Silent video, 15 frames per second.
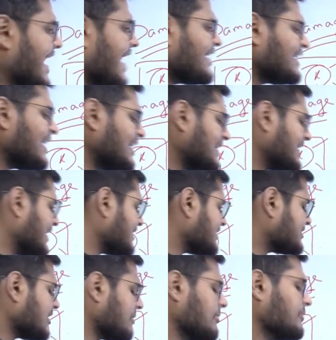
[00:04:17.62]
can
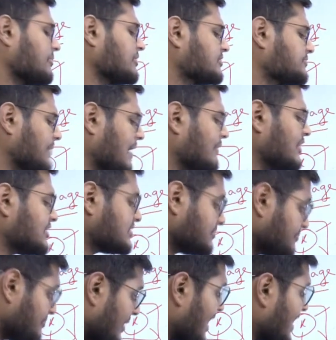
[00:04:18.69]
delegate some of his powers,
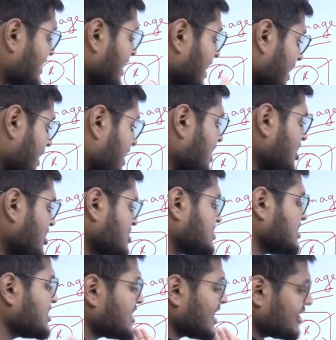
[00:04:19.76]
but he or
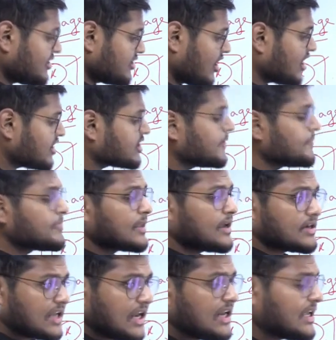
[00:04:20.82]
she cannot
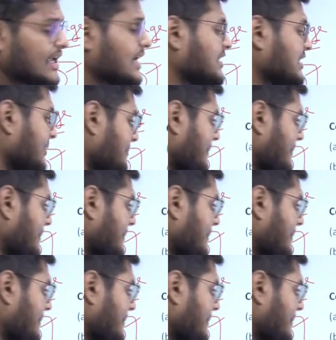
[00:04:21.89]
delegate the